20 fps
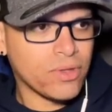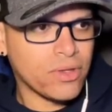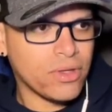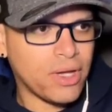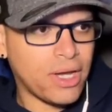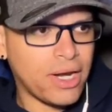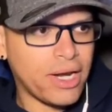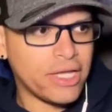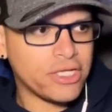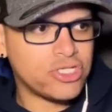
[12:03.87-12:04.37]

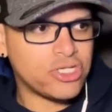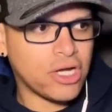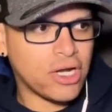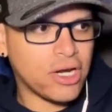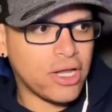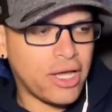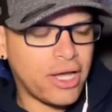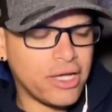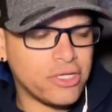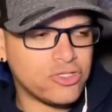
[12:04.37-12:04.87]
I like
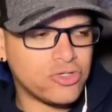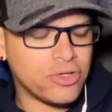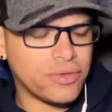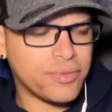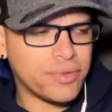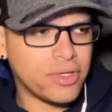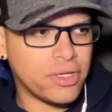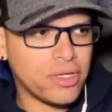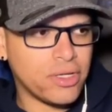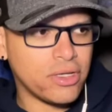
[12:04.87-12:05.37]
chocolate ice cream
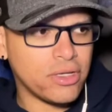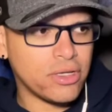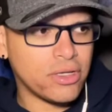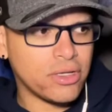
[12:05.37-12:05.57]
cake.